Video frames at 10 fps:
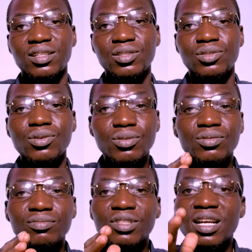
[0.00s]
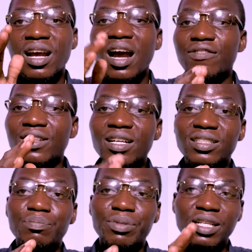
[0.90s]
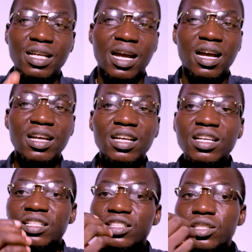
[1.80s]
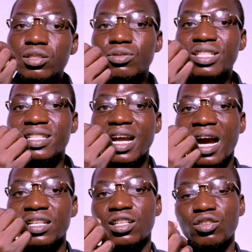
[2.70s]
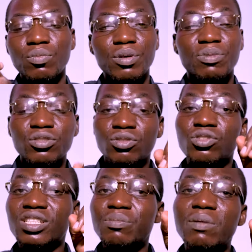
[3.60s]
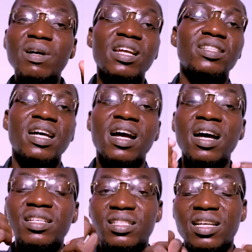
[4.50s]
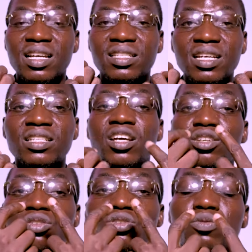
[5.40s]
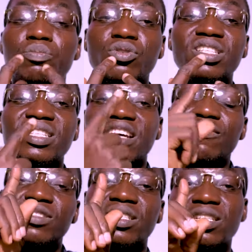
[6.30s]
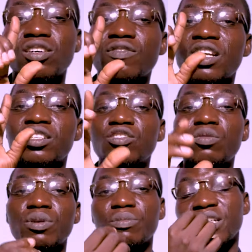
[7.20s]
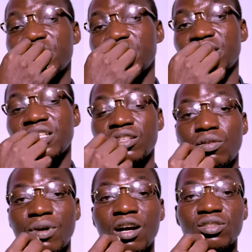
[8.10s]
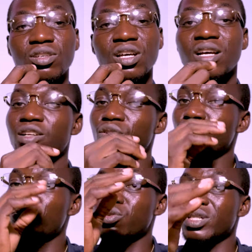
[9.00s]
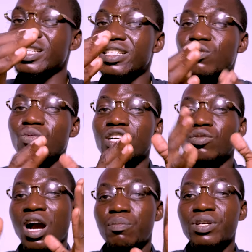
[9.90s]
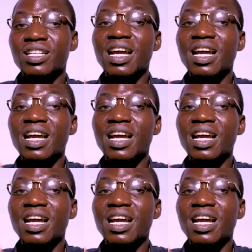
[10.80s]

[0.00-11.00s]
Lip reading: So after the prayer, chew the alligator pepper. You remember that I said you should put 7 seeds of alligator pepper in your mouth. Don't chew it when you are praying.